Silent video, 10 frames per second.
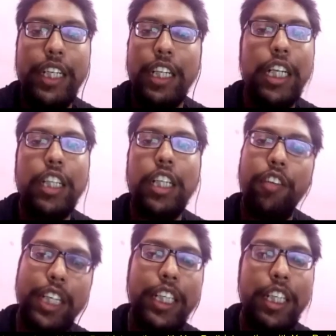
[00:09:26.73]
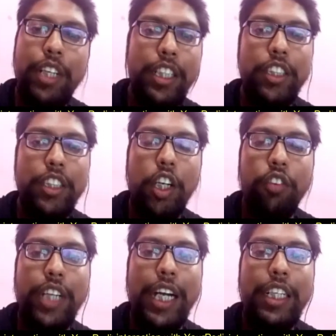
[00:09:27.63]
and that. We can give the reason
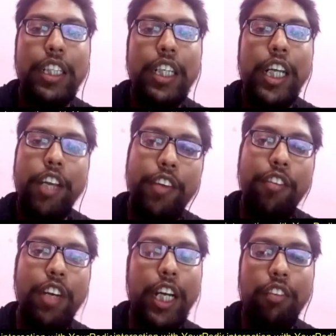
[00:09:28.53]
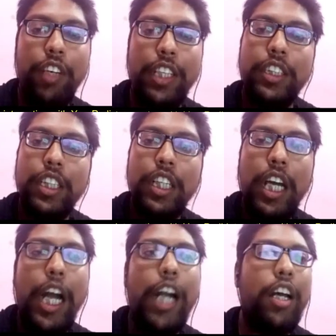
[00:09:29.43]
of that if he will convince.
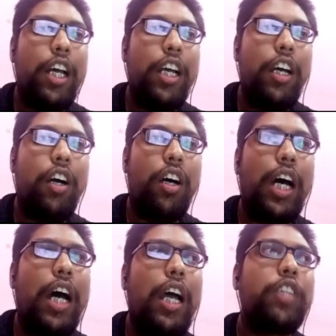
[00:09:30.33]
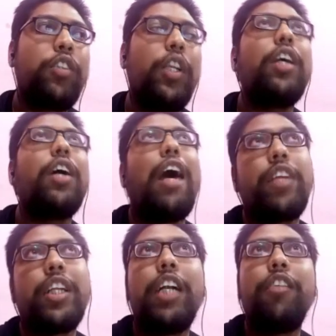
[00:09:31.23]
And actually,
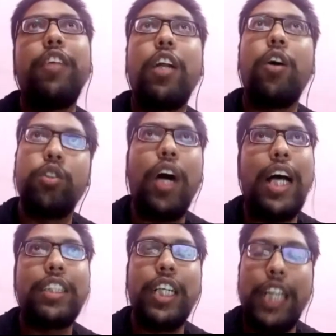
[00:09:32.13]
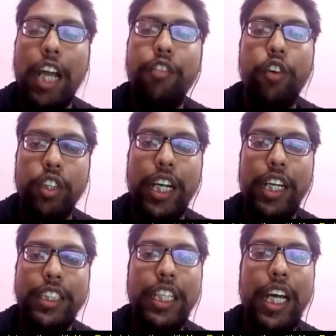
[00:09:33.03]
after that, we can also ask a time for
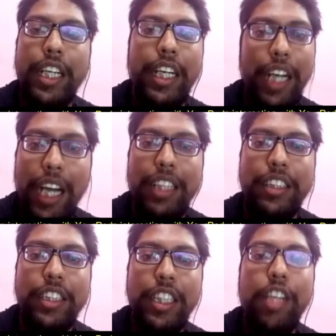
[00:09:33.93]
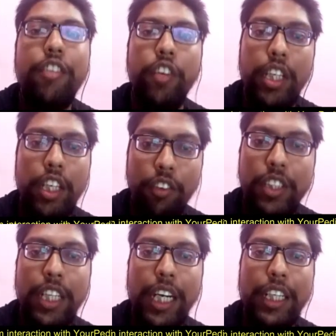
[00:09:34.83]
that, GRE and IELTS, if he
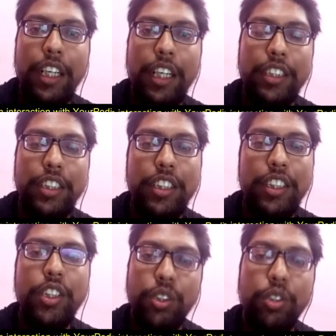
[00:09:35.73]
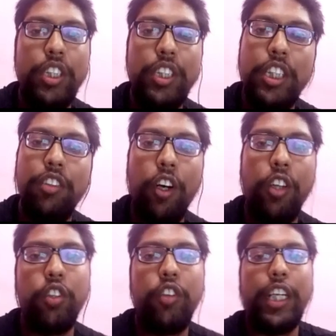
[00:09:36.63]
will selected us. So this thing
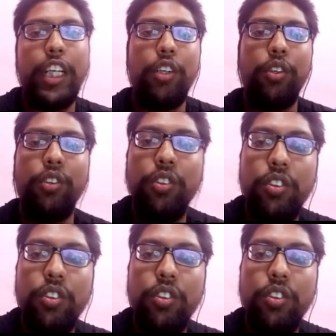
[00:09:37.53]
also we can do.